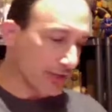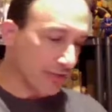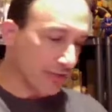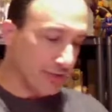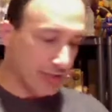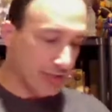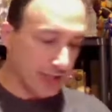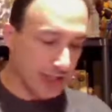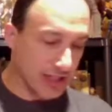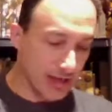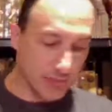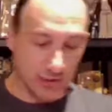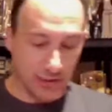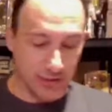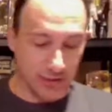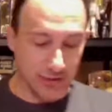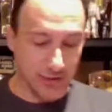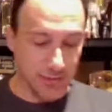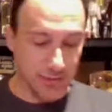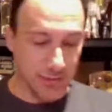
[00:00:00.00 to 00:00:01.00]
There's a lot of really
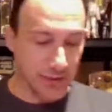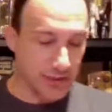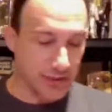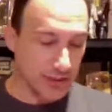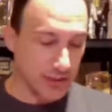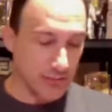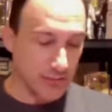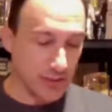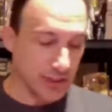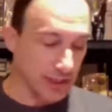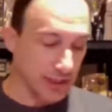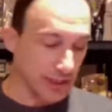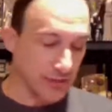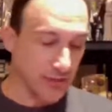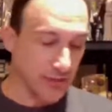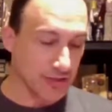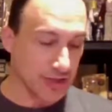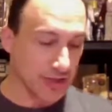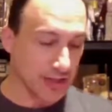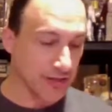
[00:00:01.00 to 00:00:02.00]
good Big Jim
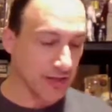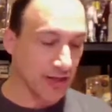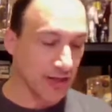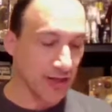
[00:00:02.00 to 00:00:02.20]
collectors out